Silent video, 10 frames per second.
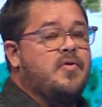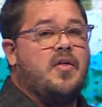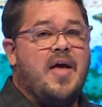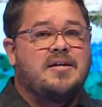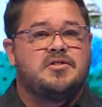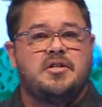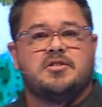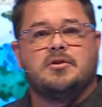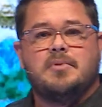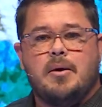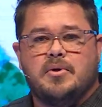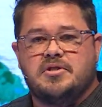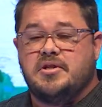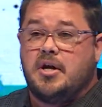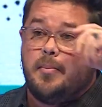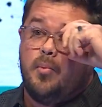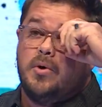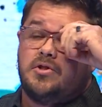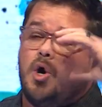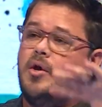That that system that was set up
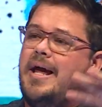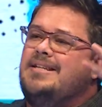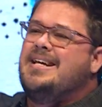was called a